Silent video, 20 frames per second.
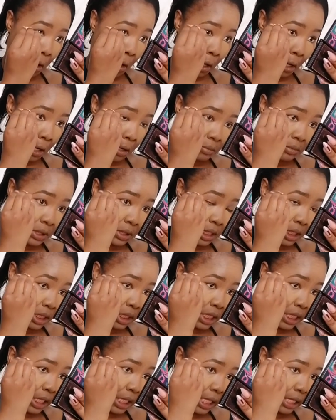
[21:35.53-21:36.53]
comes the
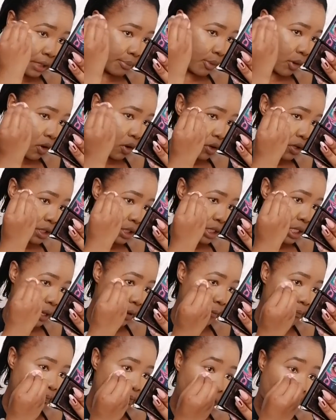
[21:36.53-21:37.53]
delicate part
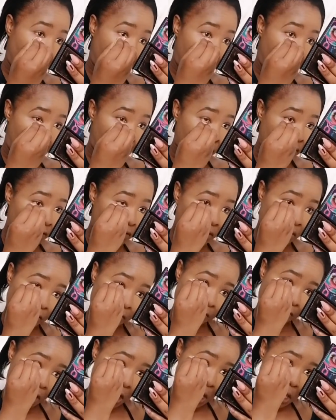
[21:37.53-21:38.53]
of your
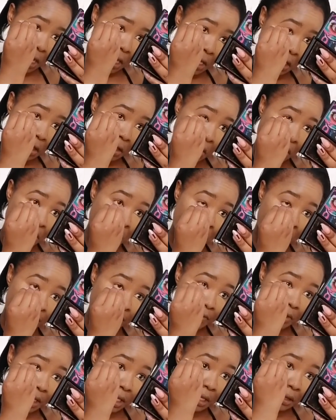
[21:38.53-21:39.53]
face, of